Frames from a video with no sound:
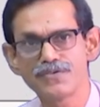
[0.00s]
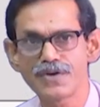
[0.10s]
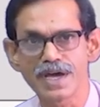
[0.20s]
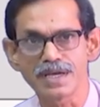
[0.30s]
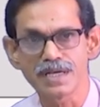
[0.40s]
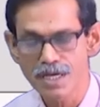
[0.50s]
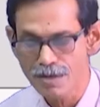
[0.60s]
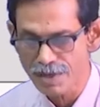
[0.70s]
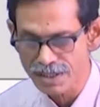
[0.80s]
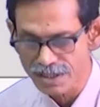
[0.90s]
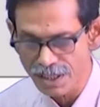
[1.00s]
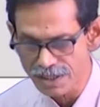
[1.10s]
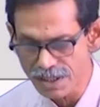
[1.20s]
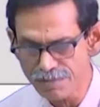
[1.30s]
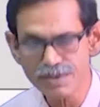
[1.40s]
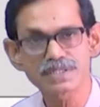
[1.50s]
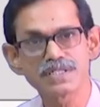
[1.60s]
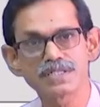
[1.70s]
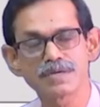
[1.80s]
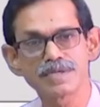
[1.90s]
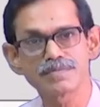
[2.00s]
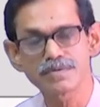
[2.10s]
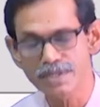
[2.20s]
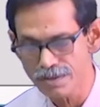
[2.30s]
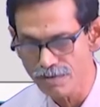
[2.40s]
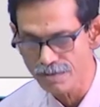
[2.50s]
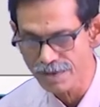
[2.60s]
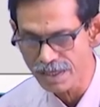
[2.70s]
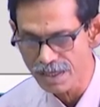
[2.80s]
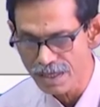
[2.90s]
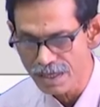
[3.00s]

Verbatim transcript: fine, but 30% of the protein will be